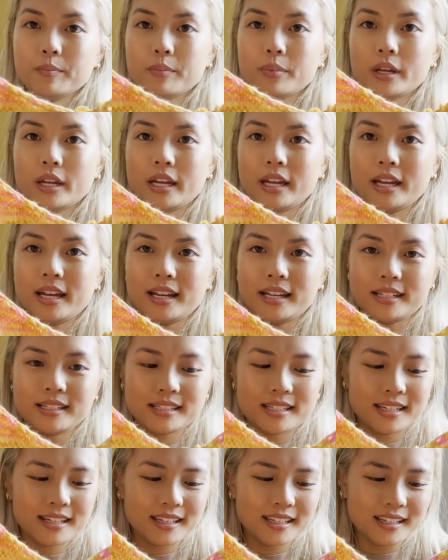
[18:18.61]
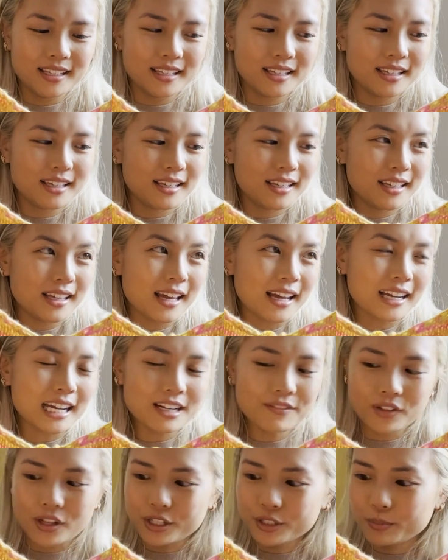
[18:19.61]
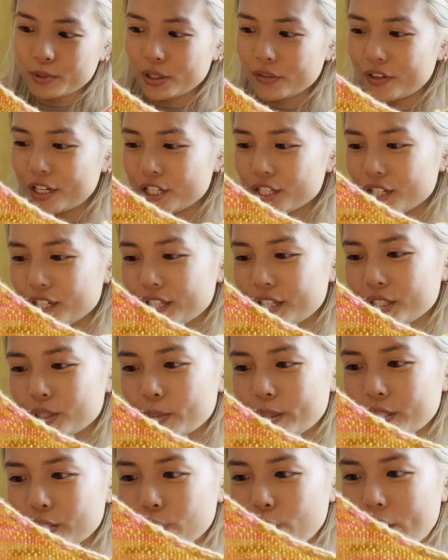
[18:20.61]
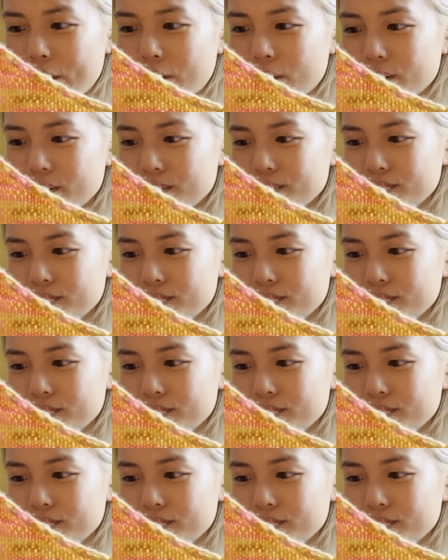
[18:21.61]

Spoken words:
and kind of lost motivation on this one as well.